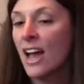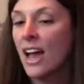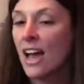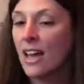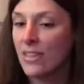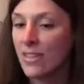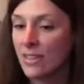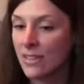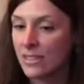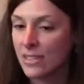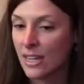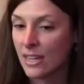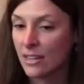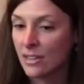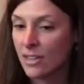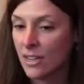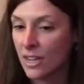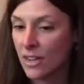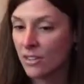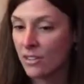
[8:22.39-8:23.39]
and then the
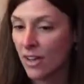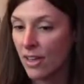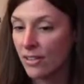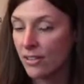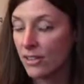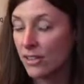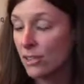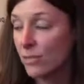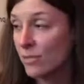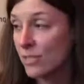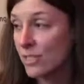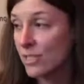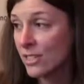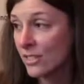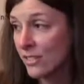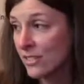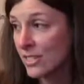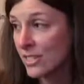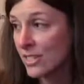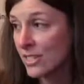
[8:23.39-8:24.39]
Secretary of Health and Human
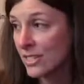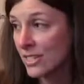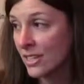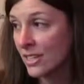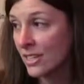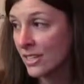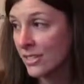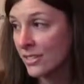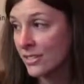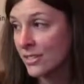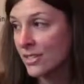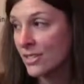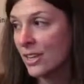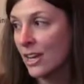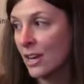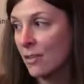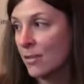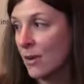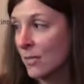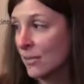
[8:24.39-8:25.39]
Services declares
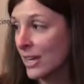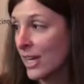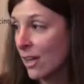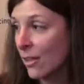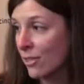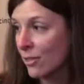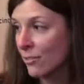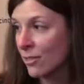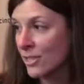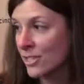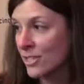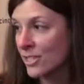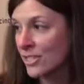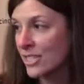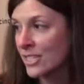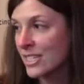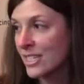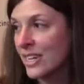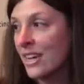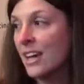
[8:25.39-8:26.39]
a public health
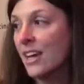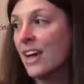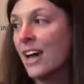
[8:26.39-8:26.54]
emergency,